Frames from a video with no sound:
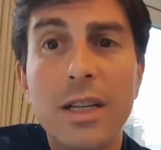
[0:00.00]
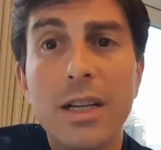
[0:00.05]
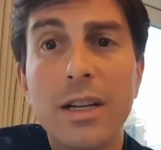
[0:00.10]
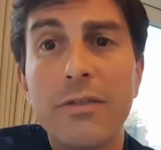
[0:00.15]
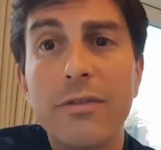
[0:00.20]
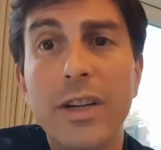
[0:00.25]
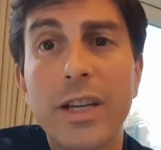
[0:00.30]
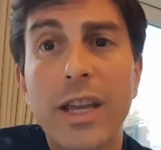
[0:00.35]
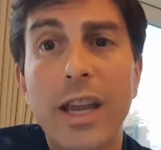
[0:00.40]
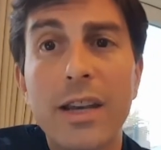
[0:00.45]

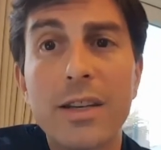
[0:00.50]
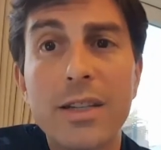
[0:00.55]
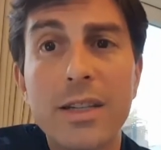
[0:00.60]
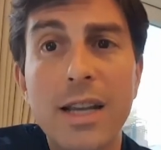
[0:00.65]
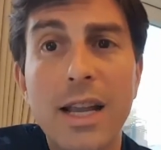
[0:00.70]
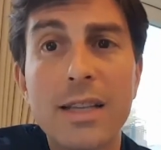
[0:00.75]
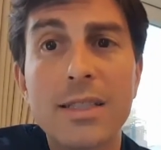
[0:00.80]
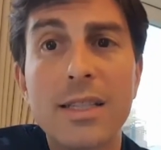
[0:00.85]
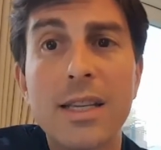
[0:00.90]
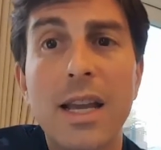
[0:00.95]

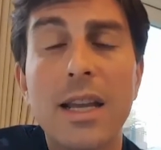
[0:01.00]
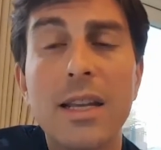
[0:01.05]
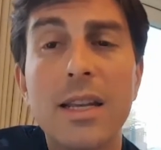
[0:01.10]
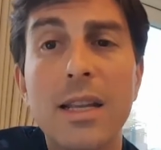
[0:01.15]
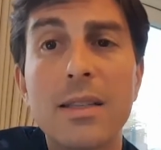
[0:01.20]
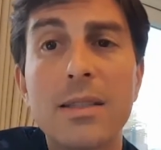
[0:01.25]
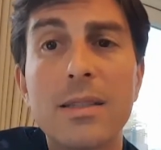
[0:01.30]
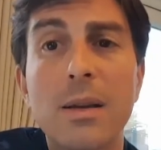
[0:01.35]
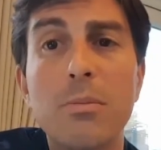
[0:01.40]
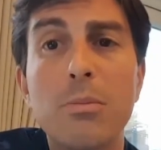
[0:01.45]
Vacation has to
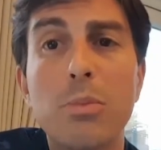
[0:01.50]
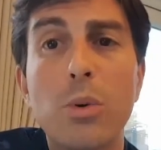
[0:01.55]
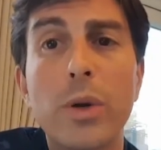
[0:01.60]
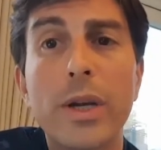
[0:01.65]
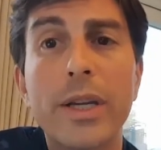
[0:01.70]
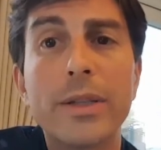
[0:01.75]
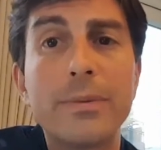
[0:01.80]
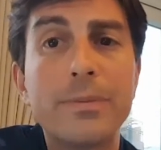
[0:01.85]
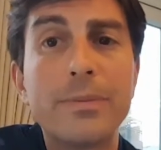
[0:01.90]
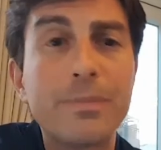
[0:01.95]
end at some
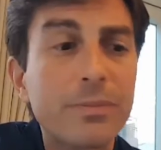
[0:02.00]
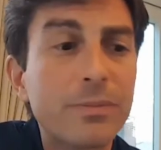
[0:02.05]
point.